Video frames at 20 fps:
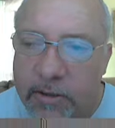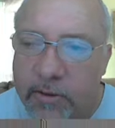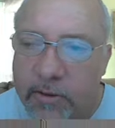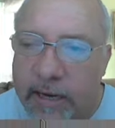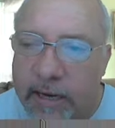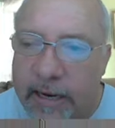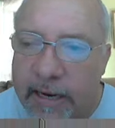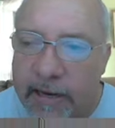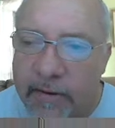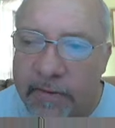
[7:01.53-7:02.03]
do
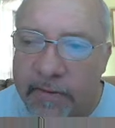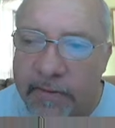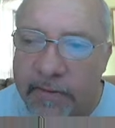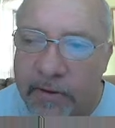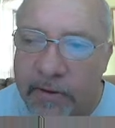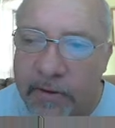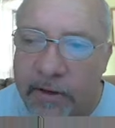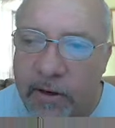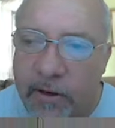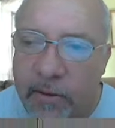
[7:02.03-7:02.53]
an angle
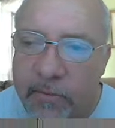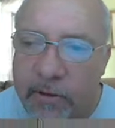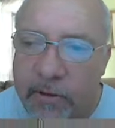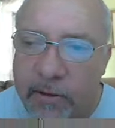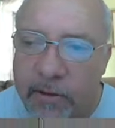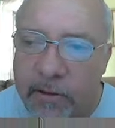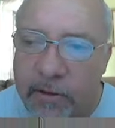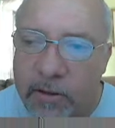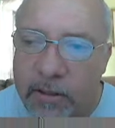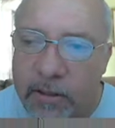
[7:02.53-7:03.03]
view here. I'm
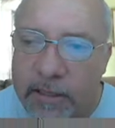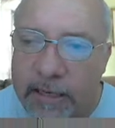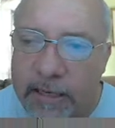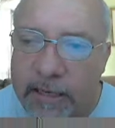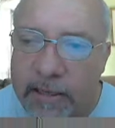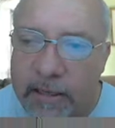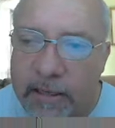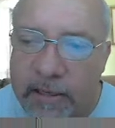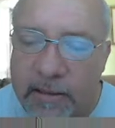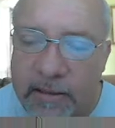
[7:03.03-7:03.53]
just going to
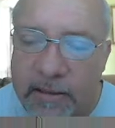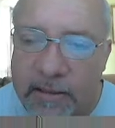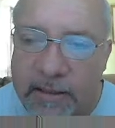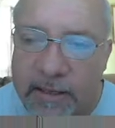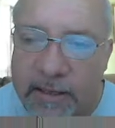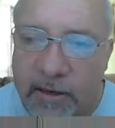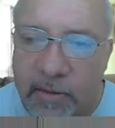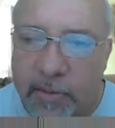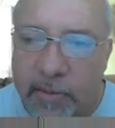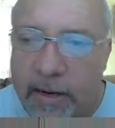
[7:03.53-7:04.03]
take the
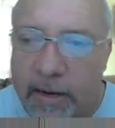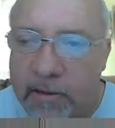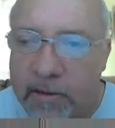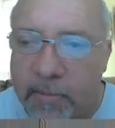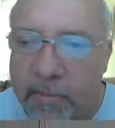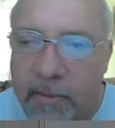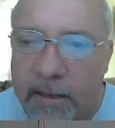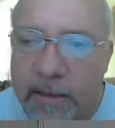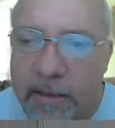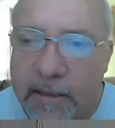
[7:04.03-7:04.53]
center mouse
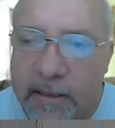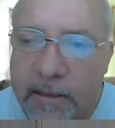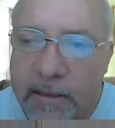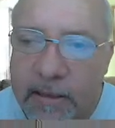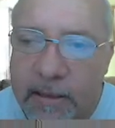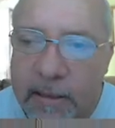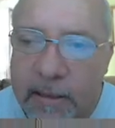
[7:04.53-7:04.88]
button